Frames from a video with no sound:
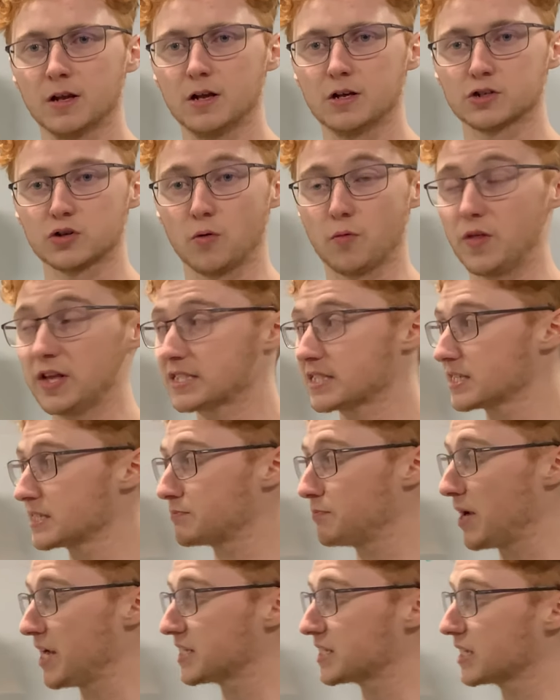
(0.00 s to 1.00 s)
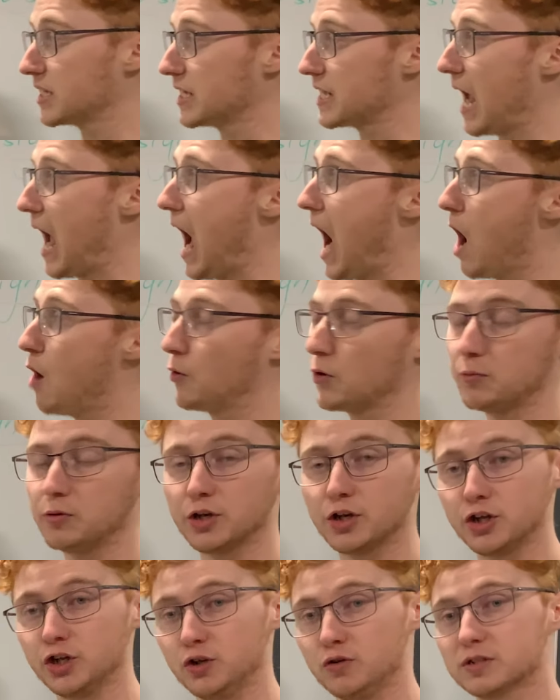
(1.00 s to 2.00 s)
So this is basically how we
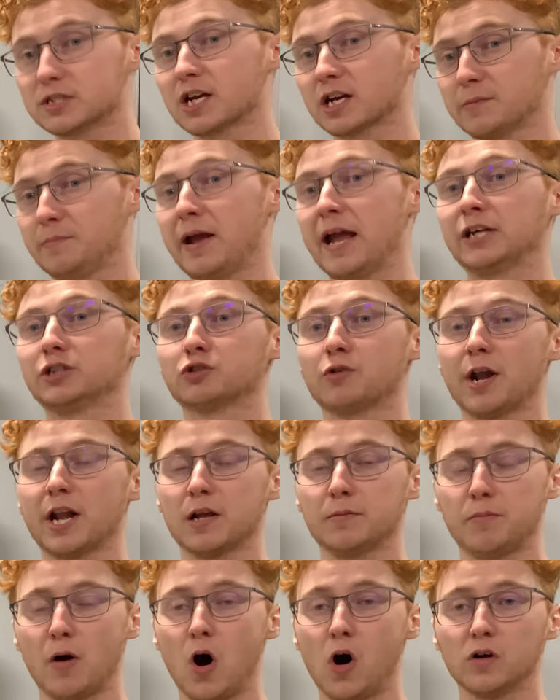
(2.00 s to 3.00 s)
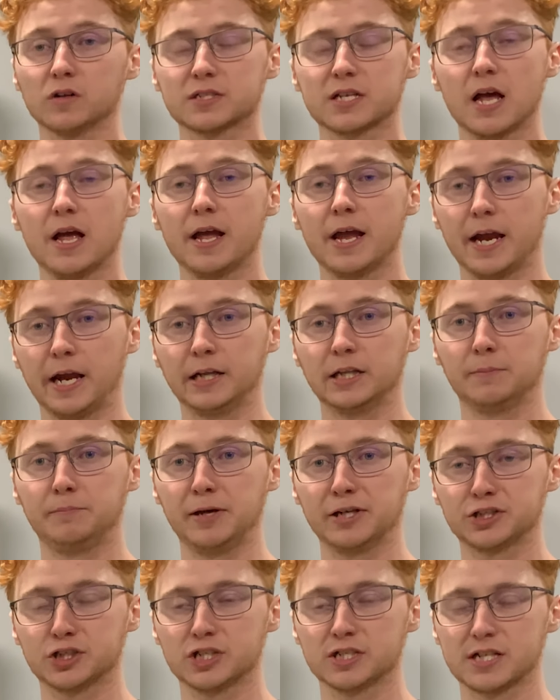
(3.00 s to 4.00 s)
would use the command training balls in the
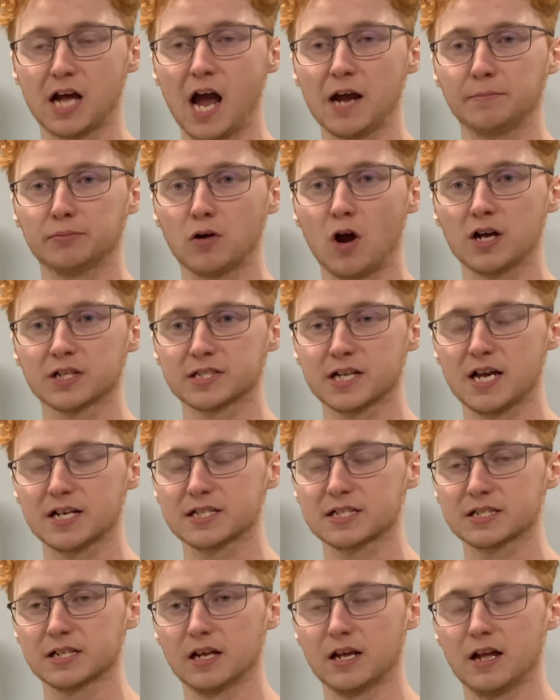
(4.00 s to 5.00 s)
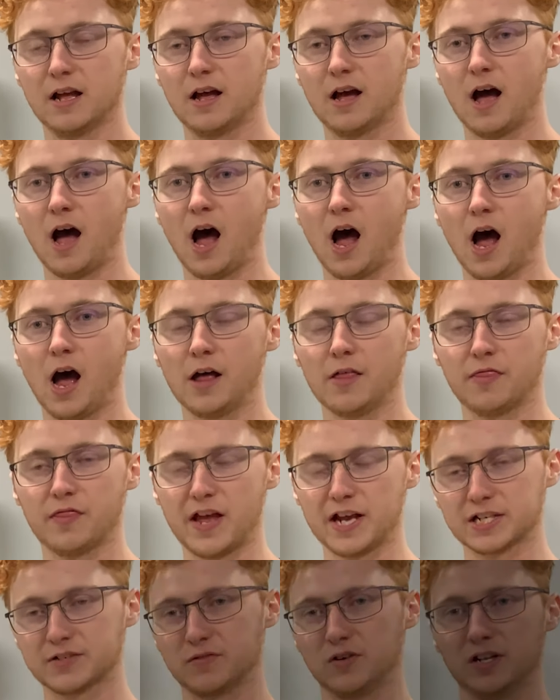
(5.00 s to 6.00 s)
pitch design process. Thanks for